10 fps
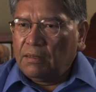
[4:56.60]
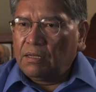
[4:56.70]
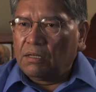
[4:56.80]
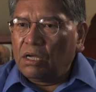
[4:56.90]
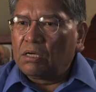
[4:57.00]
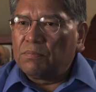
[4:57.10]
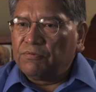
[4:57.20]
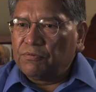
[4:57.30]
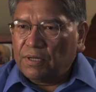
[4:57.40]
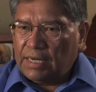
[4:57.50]
long
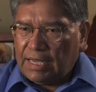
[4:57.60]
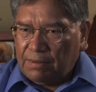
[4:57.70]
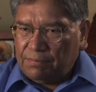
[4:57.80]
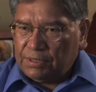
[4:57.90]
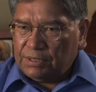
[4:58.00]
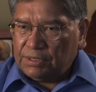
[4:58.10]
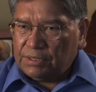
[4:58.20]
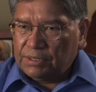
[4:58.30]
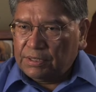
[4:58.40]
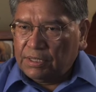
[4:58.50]
before it happens.
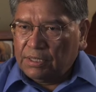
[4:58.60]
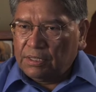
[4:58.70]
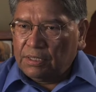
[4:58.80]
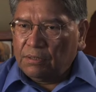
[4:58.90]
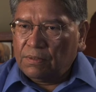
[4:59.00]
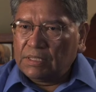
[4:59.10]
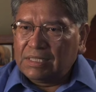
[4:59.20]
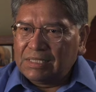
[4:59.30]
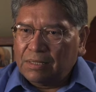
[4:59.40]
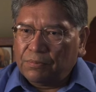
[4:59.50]
You know, in
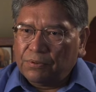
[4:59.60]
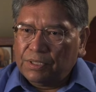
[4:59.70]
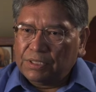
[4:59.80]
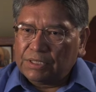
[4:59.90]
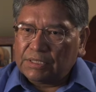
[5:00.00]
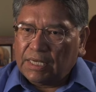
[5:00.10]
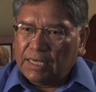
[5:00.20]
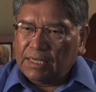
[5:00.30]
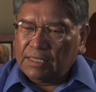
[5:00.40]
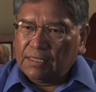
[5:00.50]
contemporary
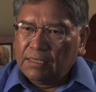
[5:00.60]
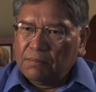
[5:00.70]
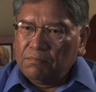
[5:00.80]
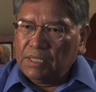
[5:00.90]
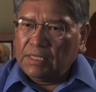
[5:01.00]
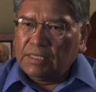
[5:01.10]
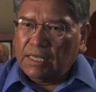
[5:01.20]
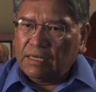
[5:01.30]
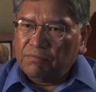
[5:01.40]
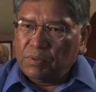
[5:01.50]
society, many
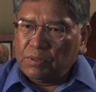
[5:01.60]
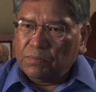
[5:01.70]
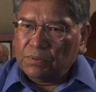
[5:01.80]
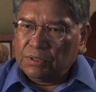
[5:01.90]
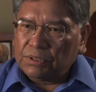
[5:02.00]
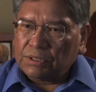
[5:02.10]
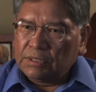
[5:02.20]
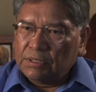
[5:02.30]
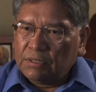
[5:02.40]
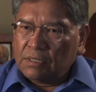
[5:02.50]
Native peoples,
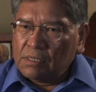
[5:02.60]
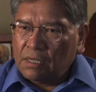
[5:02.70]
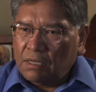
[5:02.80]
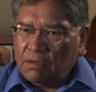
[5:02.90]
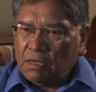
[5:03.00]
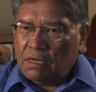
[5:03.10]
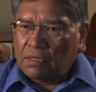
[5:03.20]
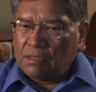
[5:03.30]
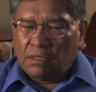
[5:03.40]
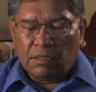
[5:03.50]

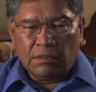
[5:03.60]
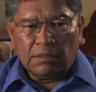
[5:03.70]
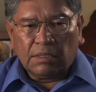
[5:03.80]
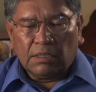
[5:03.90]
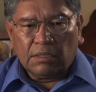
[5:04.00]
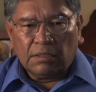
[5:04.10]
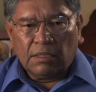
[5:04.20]
our